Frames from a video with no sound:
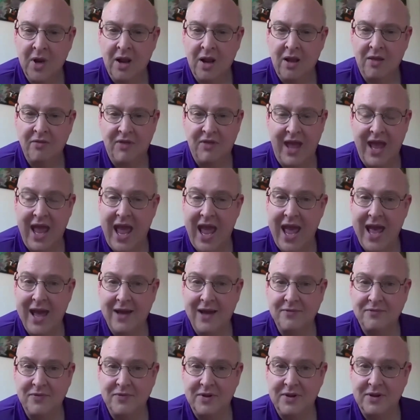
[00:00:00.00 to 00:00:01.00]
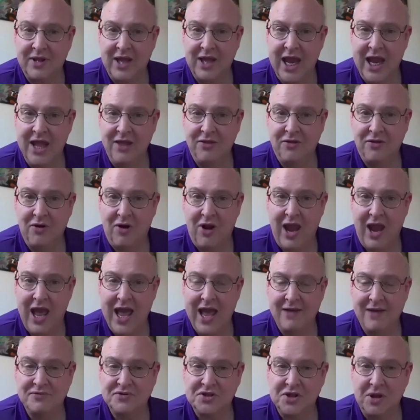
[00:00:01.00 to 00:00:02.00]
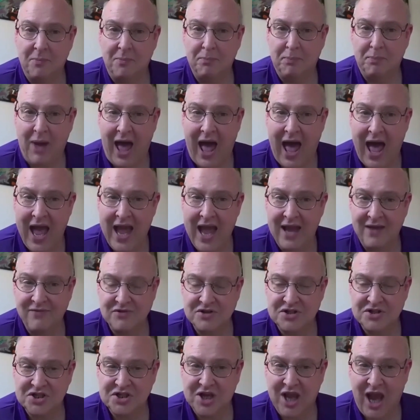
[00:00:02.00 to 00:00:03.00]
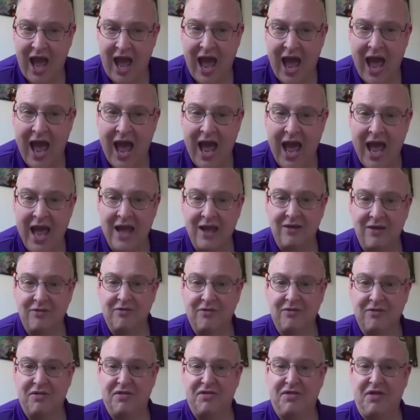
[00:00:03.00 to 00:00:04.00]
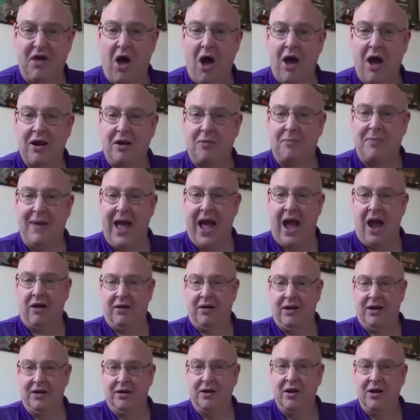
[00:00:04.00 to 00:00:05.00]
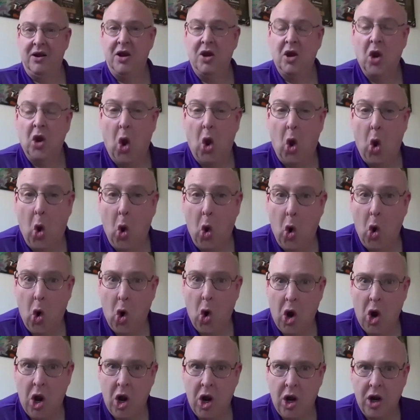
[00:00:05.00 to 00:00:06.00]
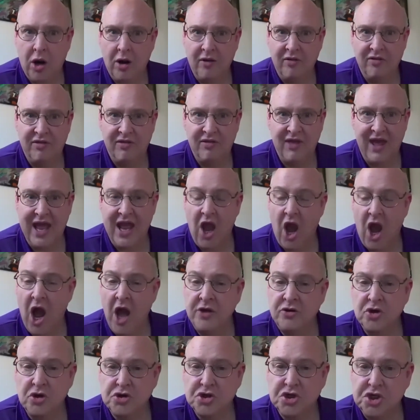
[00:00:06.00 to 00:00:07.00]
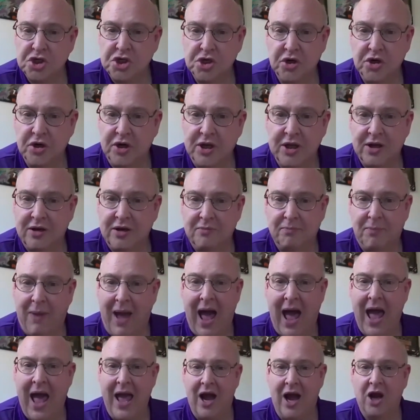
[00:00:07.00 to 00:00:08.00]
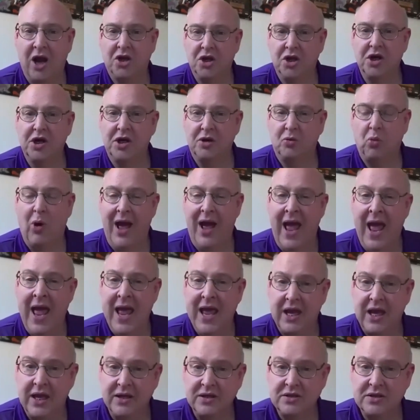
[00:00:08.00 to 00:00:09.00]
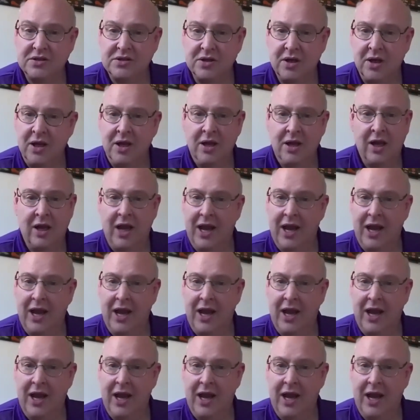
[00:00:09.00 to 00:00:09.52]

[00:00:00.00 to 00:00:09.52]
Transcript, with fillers: They have they either have some pie in the sky thought about it or they undershoot it by a good ways. Yeah.